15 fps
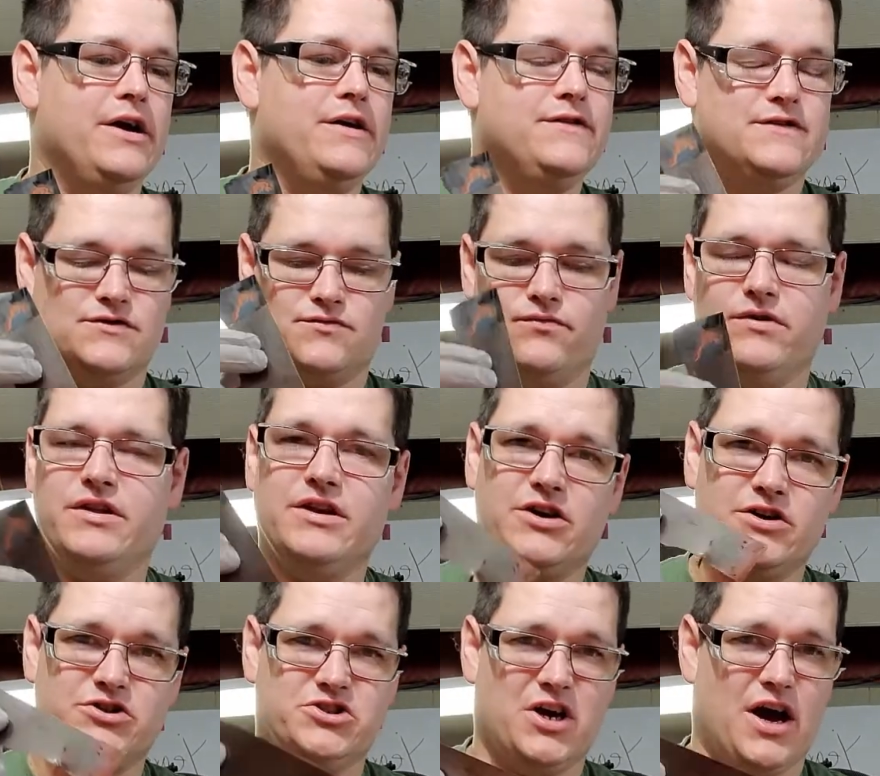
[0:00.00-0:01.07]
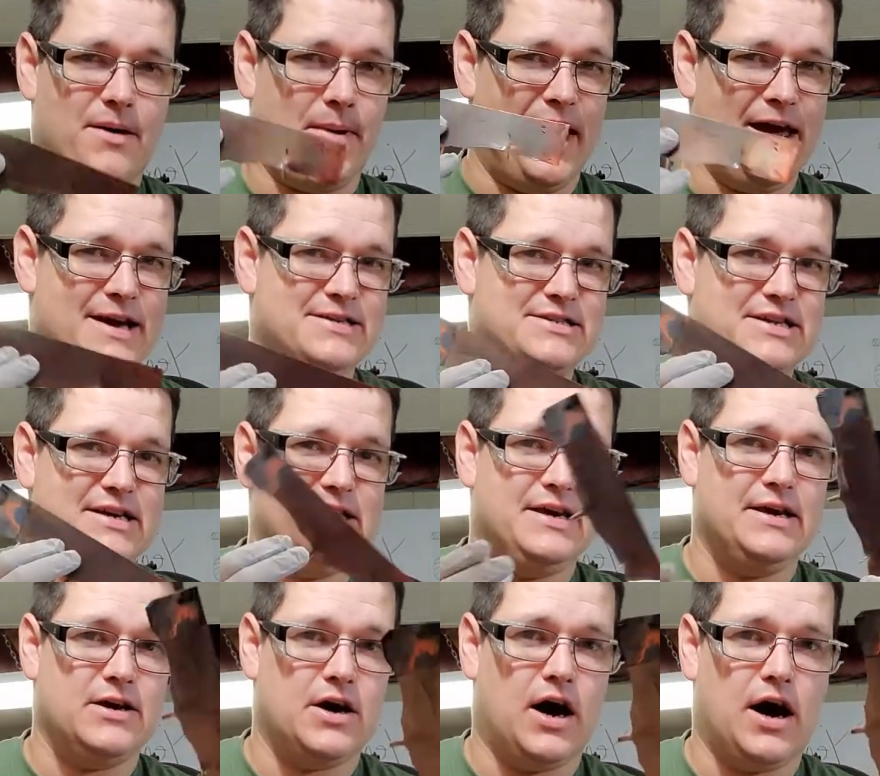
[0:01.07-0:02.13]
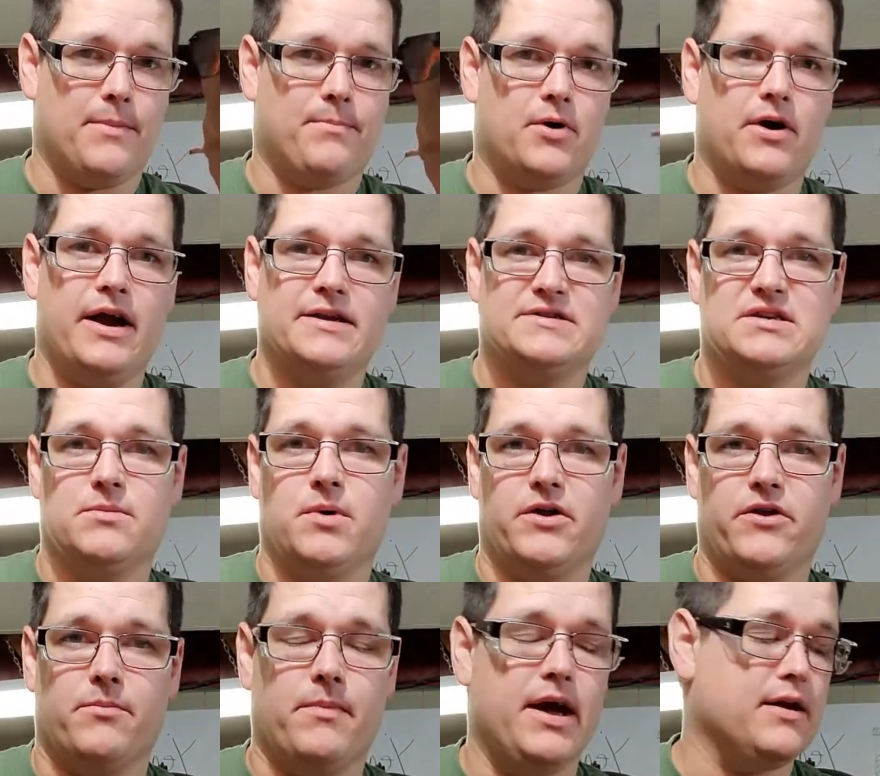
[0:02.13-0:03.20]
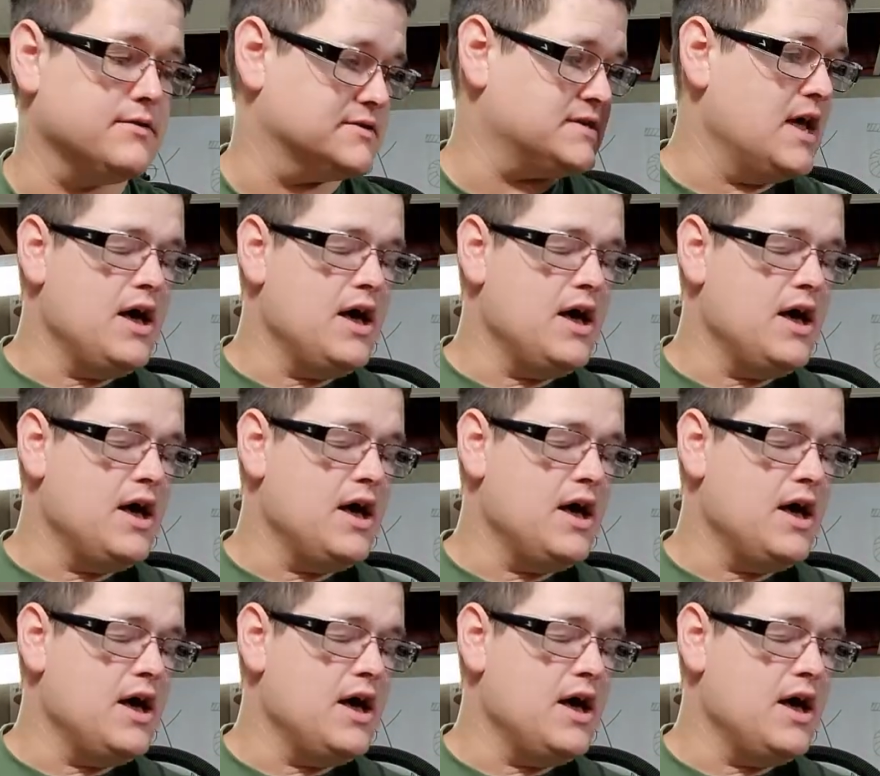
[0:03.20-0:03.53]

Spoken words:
does a really good job antiquing copper and some other metals.